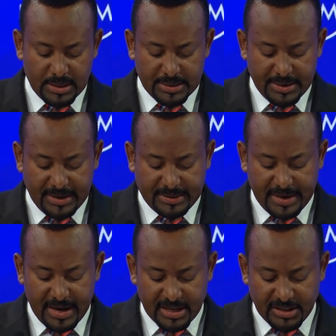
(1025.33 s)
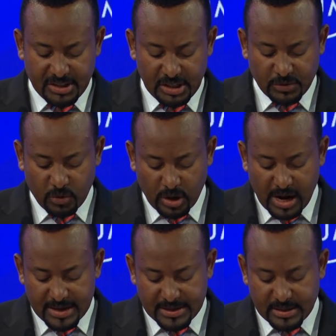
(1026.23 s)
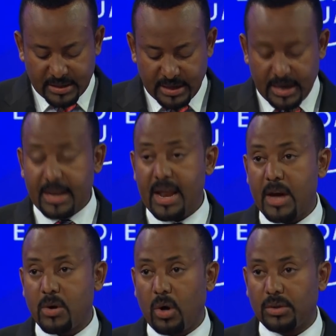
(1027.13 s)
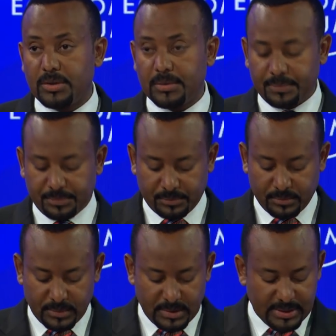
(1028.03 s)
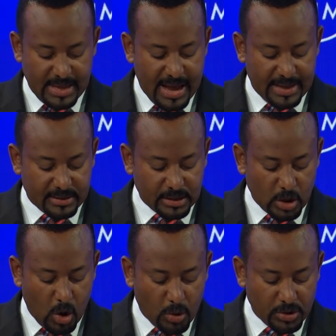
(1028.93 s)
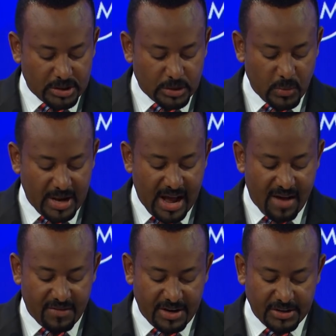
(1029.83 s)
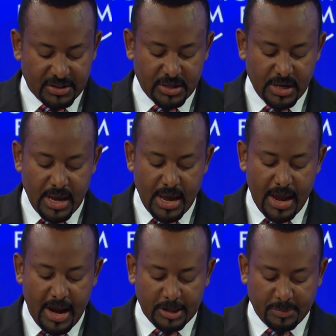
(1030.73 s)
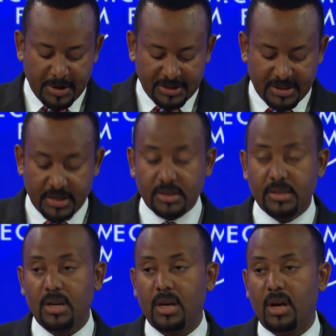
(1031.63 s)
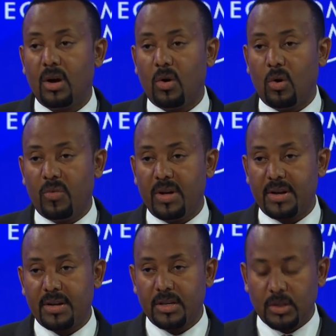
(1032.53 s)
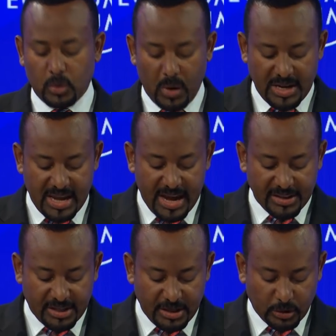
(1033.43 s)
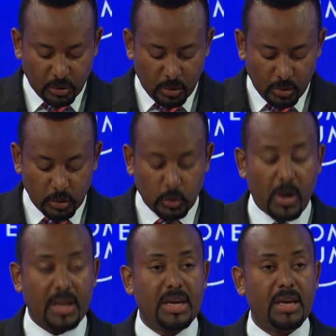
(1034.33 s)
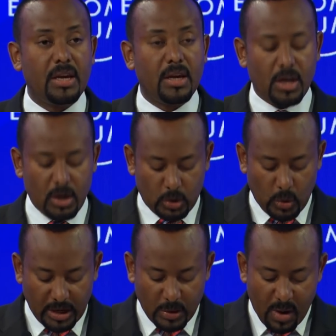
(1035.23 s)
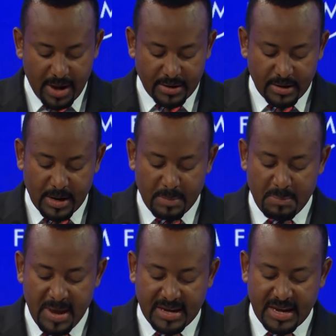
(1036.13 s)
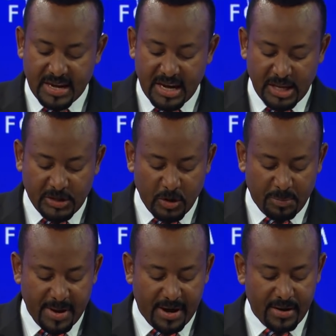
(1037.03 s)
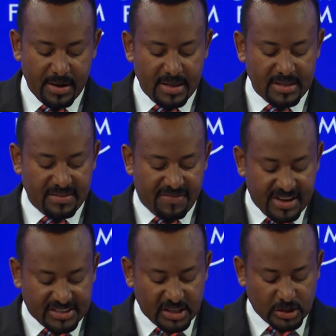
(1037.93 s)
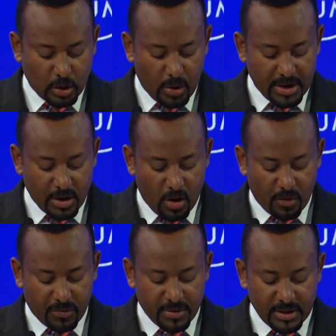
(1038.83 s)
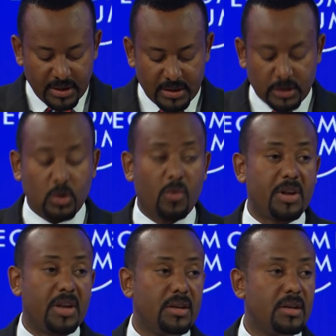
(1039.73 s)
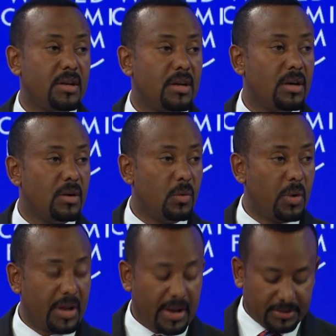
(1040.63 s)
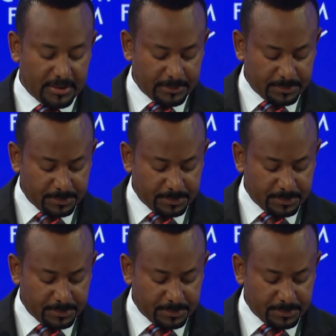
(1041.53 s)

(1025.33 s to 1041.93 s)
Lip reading: Rating agencies forecast, and I quote, that growth will average 8% over 2018 to 2021, making Ethiopia the fastest growing of the sovereign we rate.